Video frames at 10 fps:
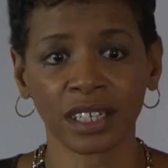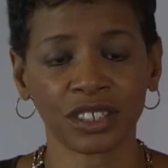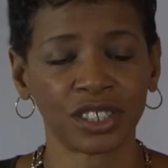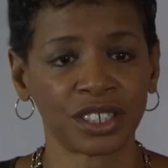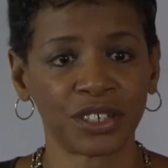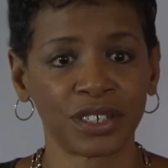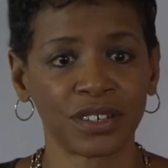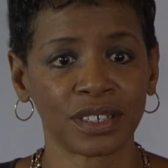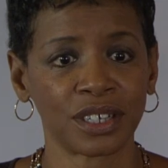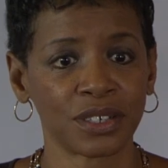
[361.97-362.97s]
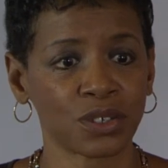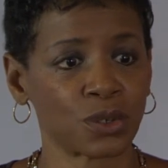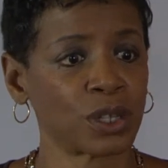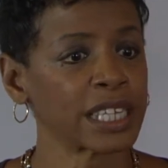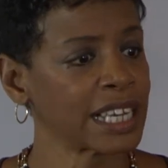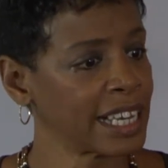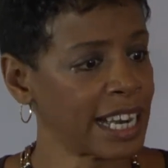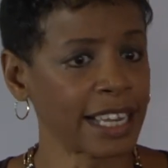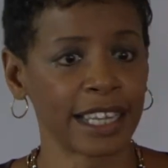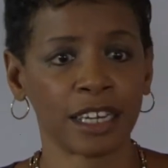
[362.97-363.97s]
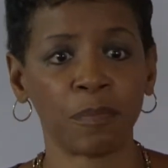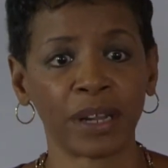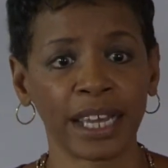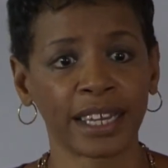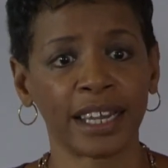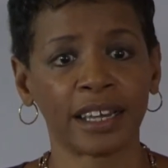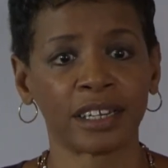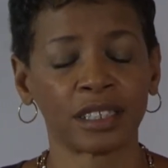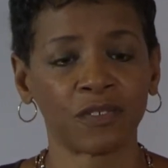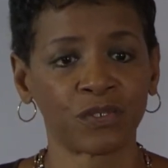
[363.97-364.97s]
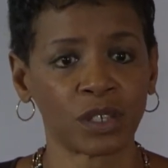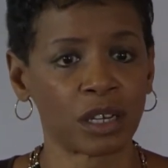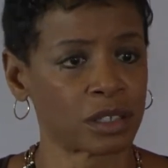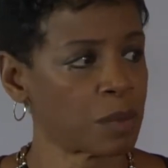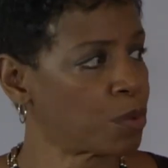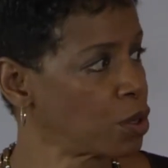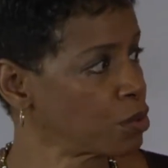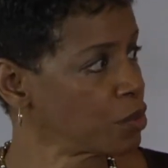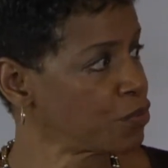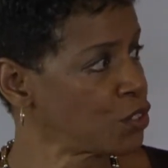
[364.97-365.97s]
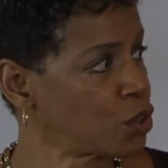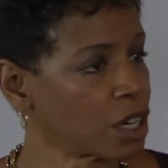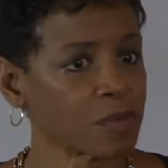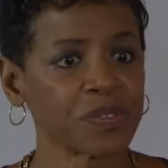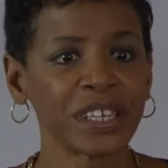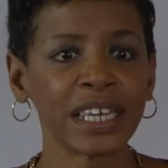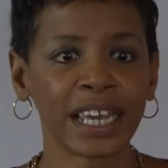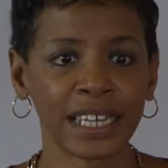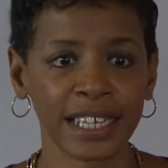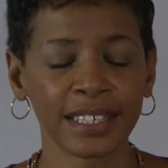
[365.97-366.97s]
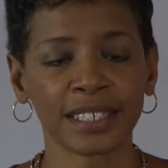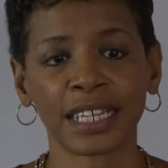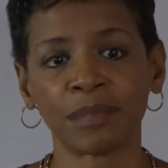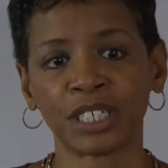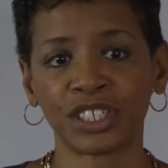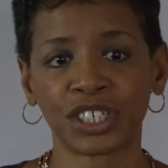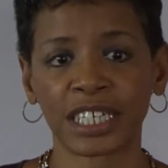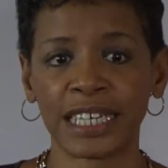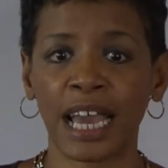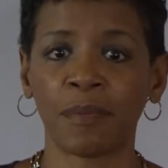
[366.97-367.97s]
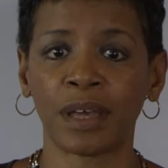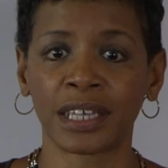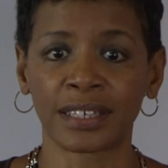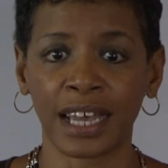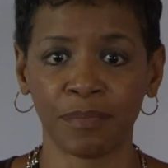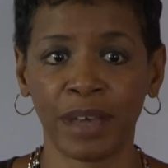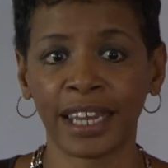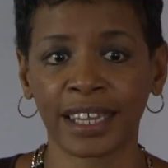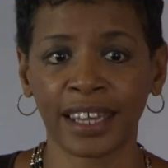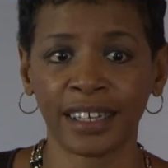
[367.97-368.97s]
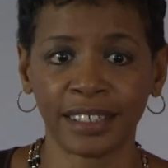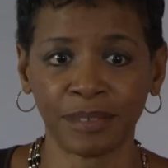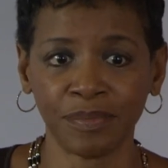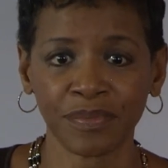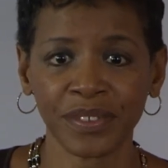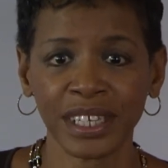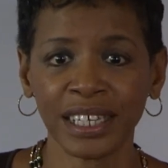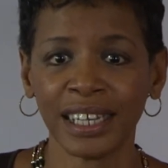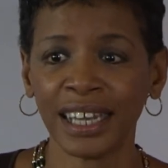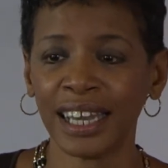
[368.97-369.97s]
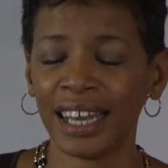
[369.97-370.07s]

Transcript: and couldn't go to school, and I laid a blanket out on the boardroom floor, and he slept and took a nap as I medicated him. And